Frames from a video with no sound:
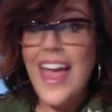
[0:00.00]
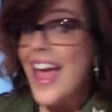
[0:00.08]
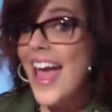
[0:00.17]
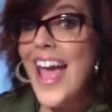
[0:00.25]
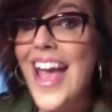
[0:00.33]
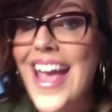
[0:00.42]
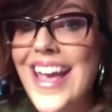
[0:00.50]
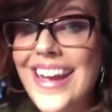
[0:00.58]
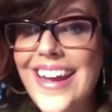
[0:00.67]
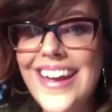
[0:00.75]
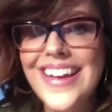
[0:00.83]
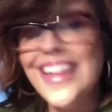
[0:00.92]
Hey,
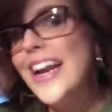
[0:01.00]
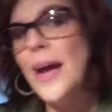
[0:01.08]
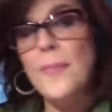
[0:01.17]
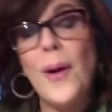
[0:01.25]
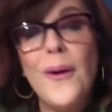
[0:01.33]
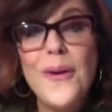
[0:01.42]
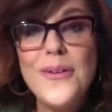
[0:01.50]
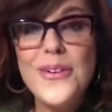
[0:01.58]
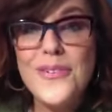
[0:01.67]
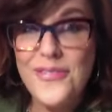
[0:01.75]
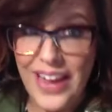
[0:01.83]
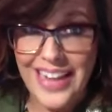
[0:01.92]
can I borrow
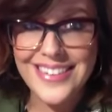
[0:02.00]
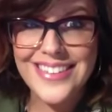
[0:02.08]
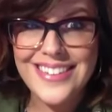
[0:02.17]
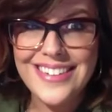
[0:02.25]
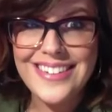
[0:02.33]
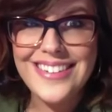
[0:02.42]
your face?